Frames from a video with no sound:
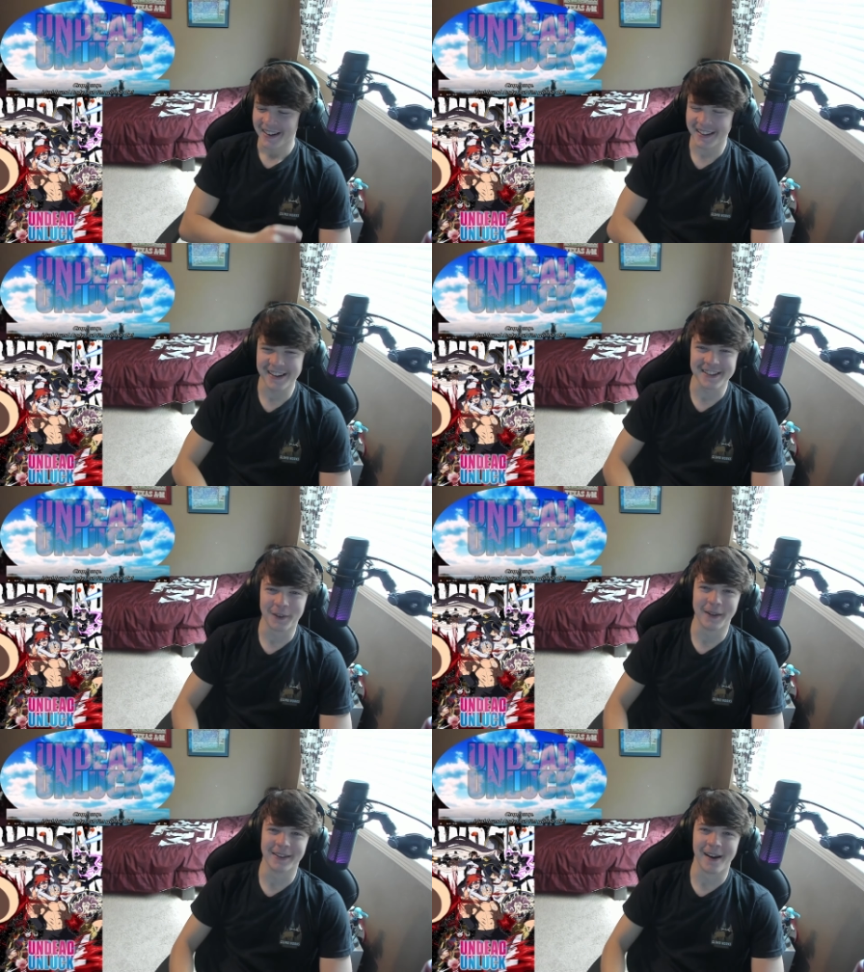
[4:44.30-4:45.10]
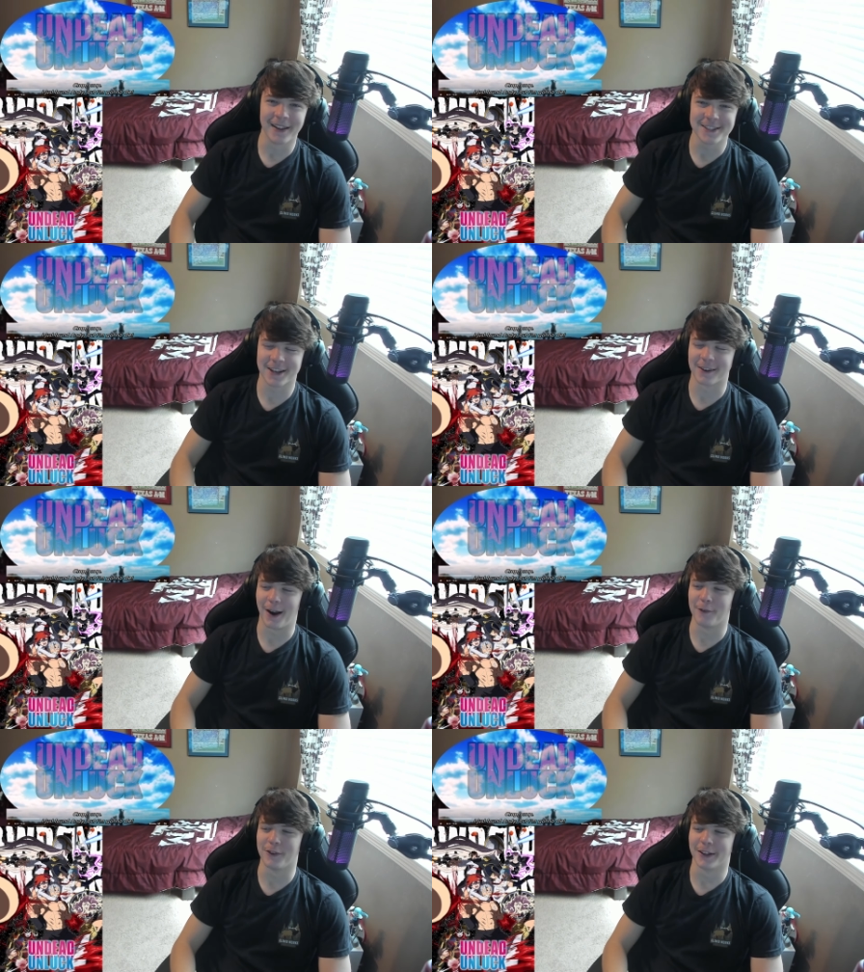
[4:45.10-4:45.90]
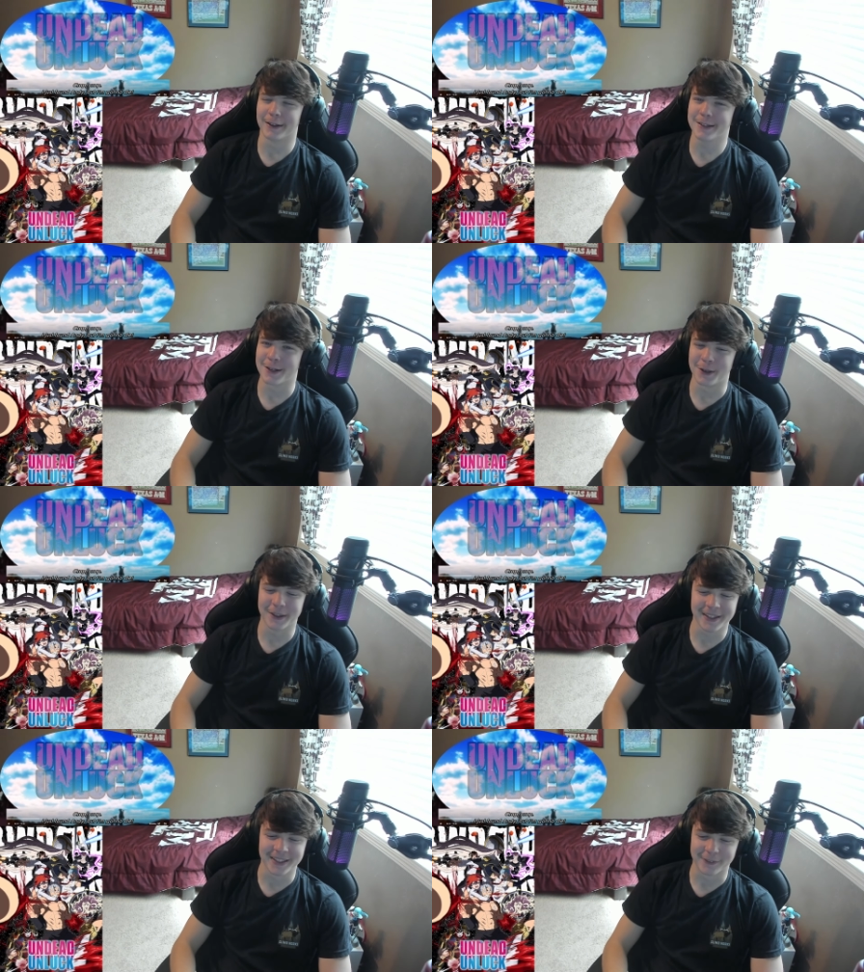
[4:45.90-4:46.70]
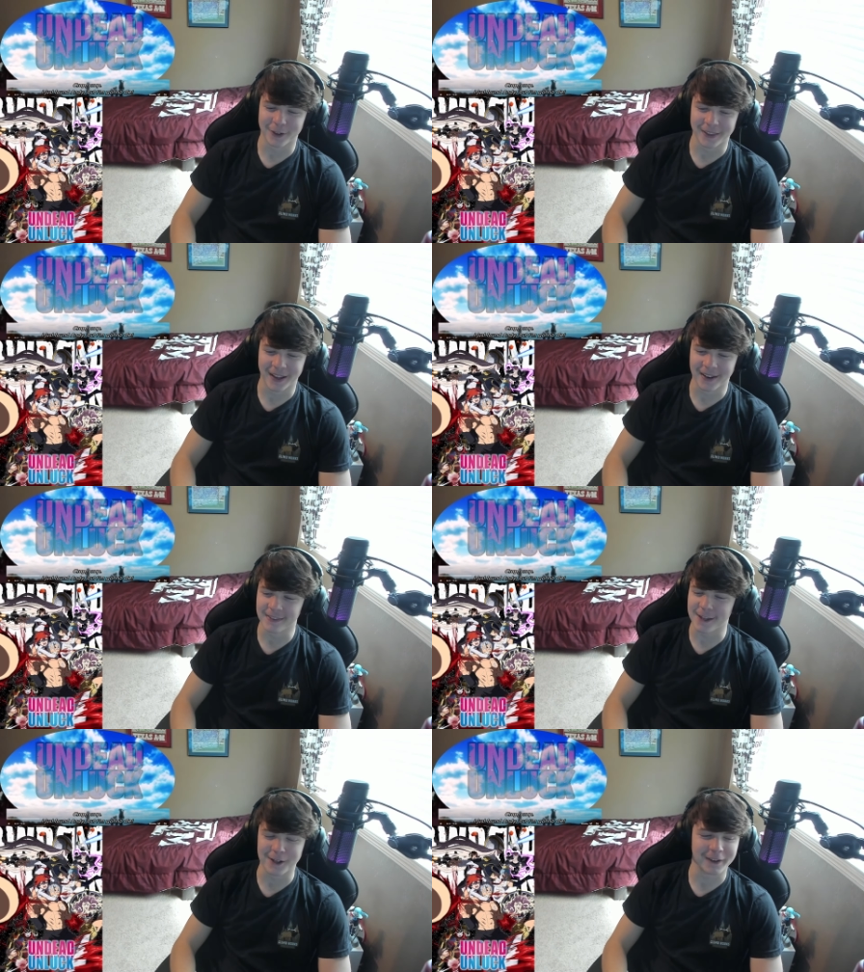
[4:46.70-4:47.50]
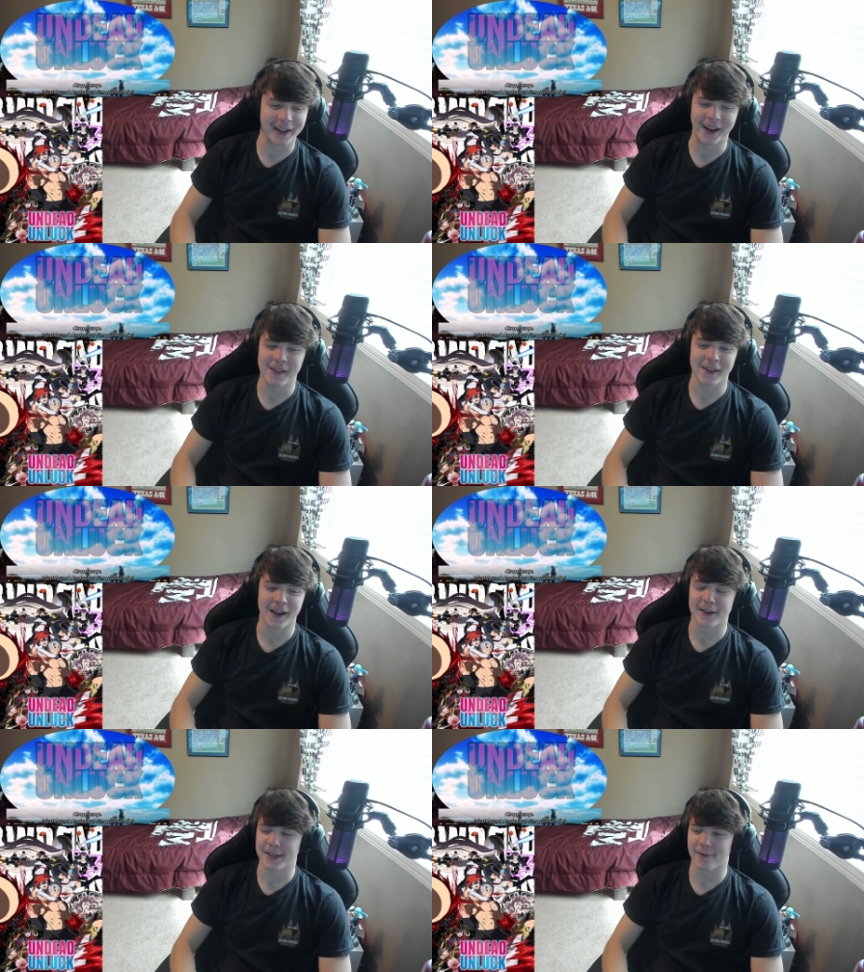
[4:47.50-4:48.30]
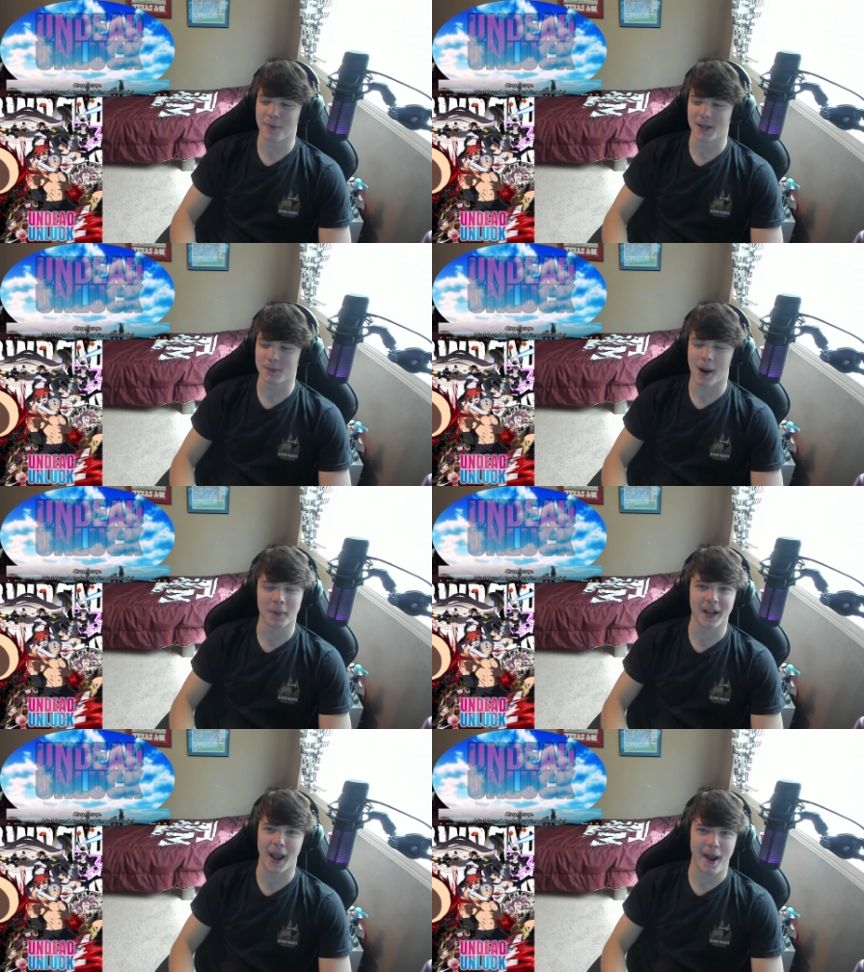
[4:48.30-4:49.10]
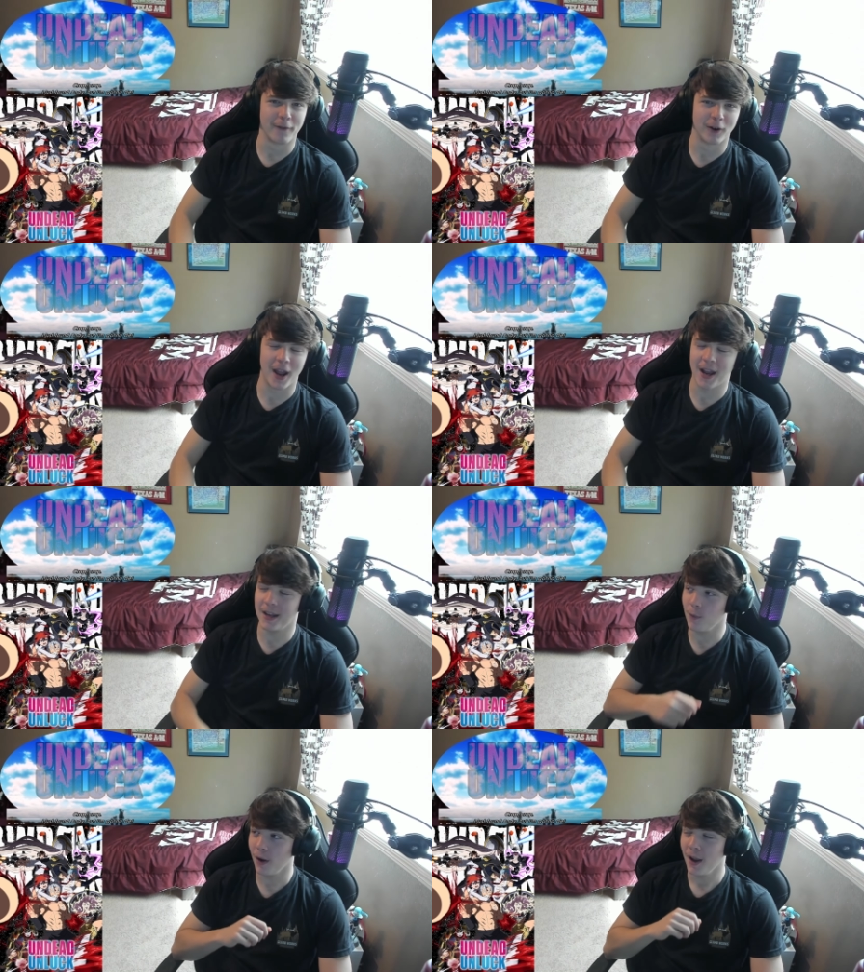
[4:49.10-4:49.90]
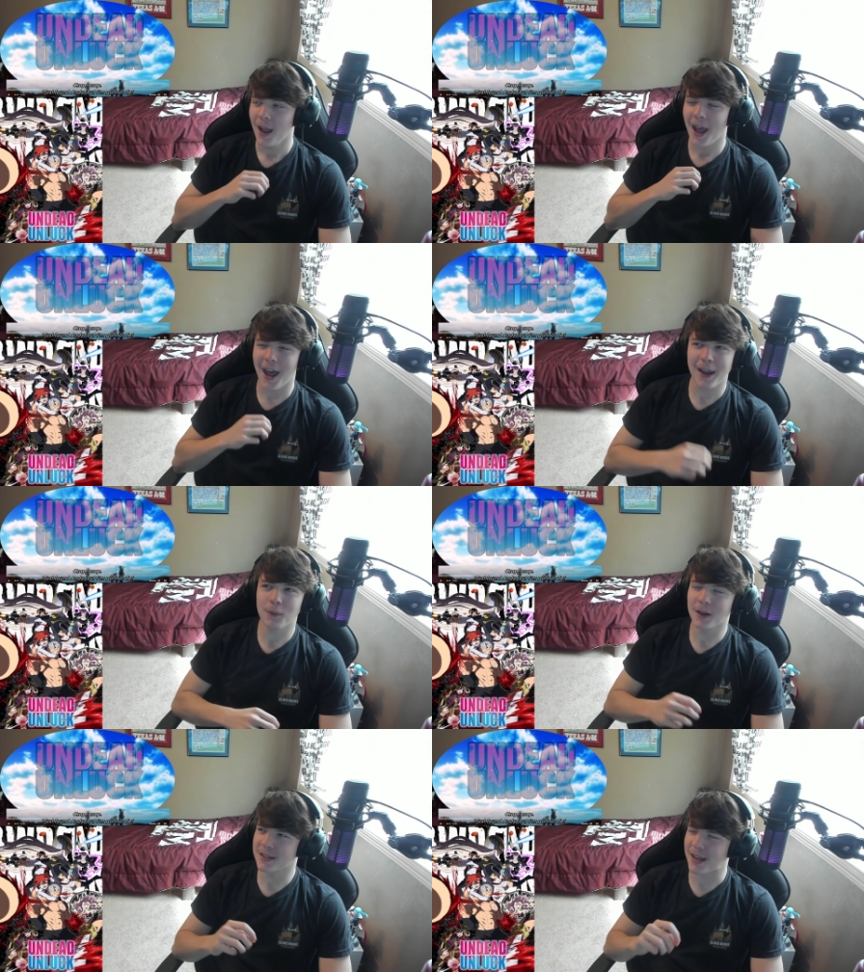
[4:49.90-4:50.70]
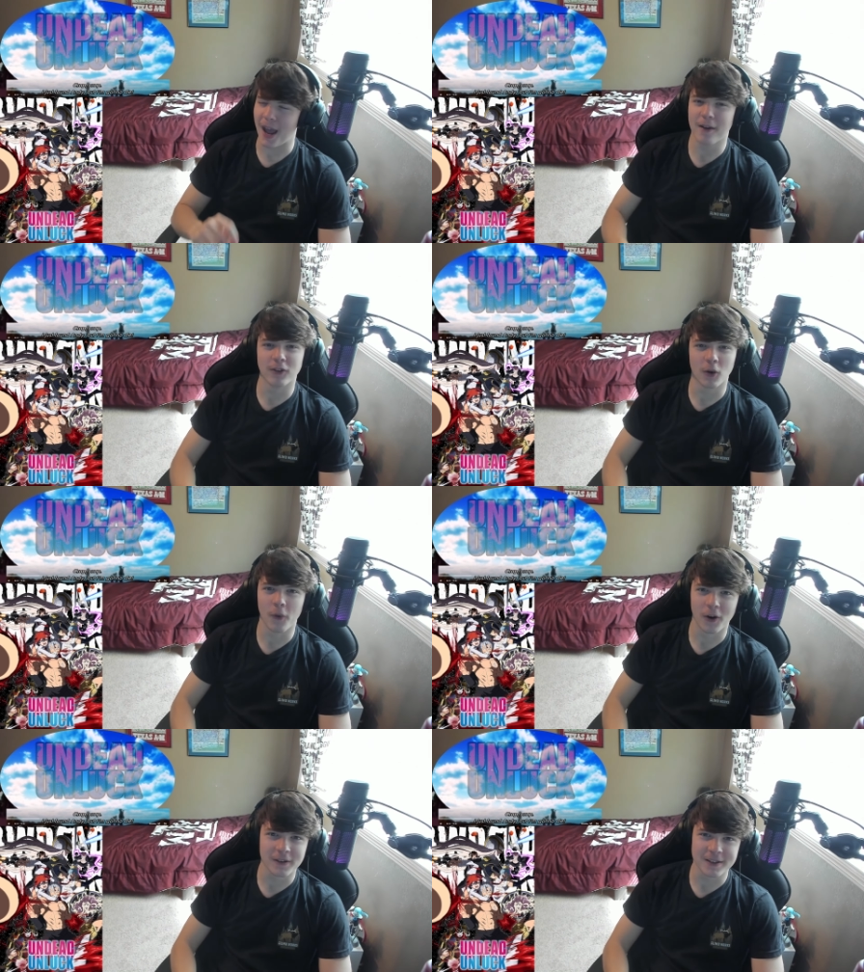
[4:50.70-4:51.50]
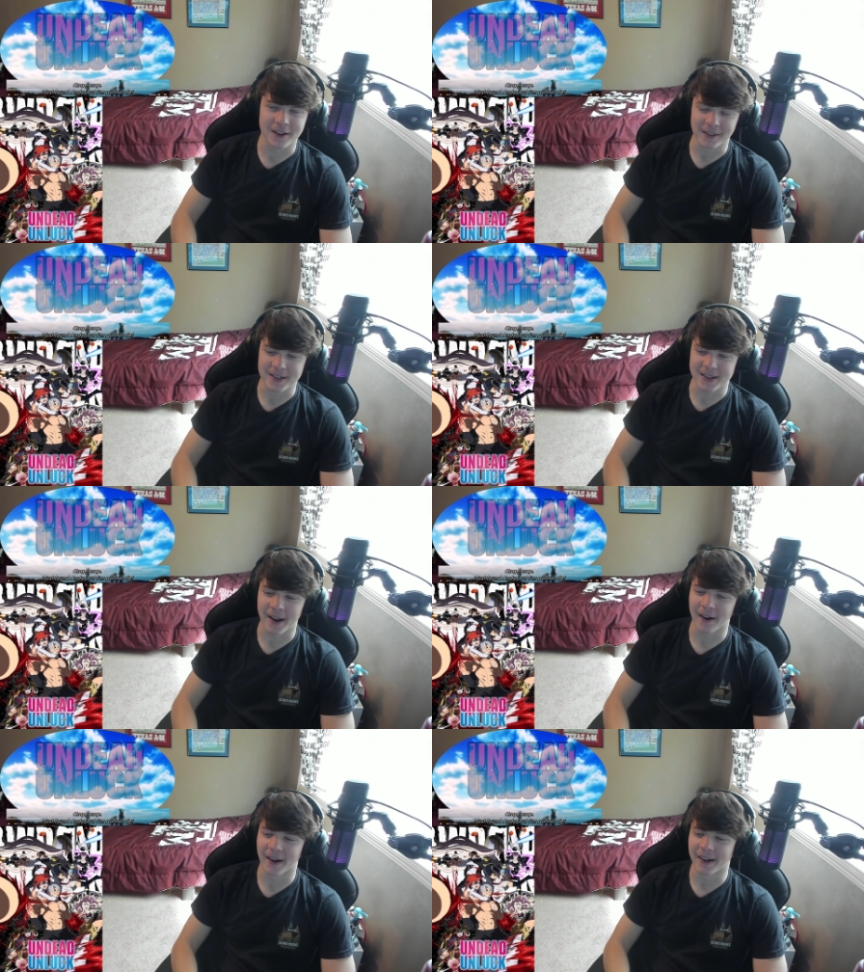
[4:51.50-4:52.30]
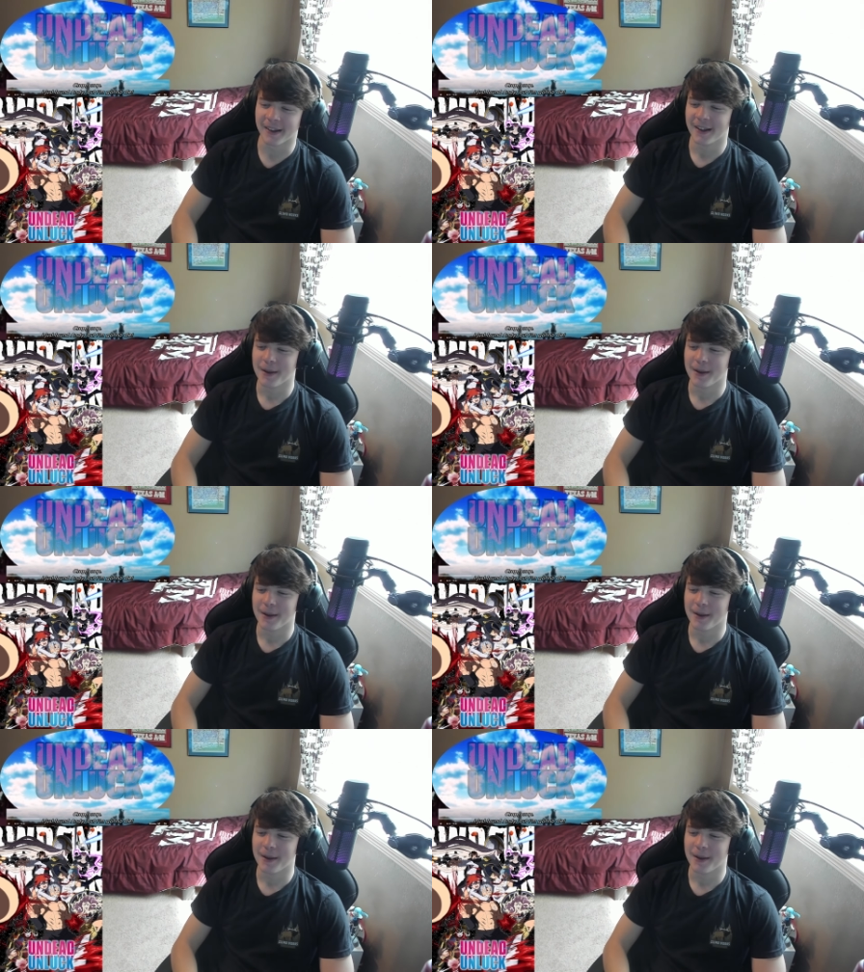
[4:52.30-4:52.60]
they don't acknowledge that her outfit looks totally different than literally anything else everybody's probably ever any anyone has ever worn during this era.